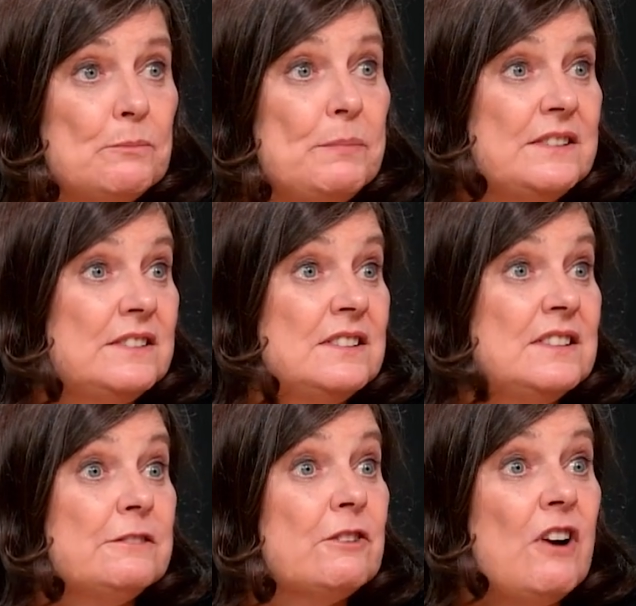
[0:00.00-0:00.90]
businesses
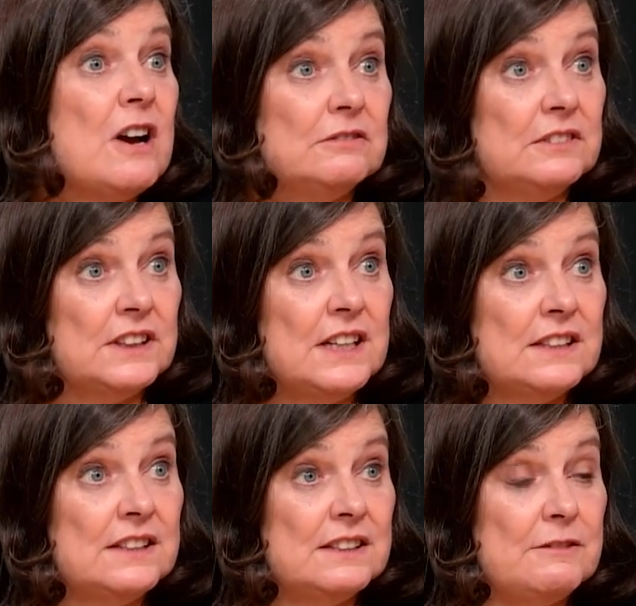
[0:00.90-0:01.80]
that have grown,
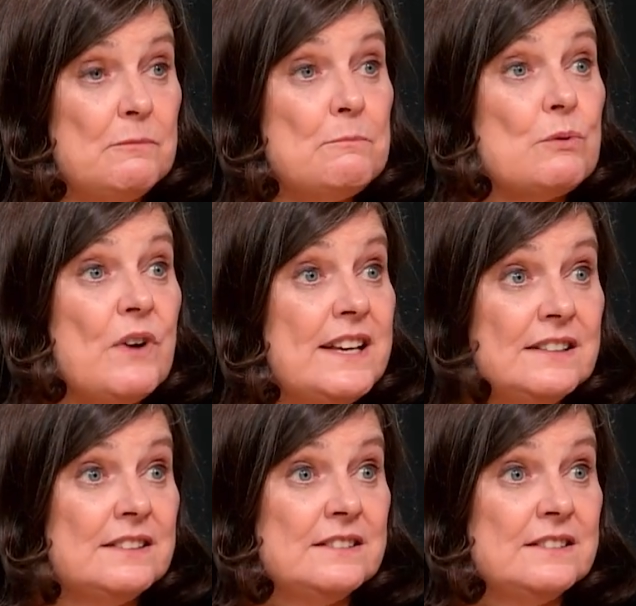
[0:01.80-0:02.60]
that have embraced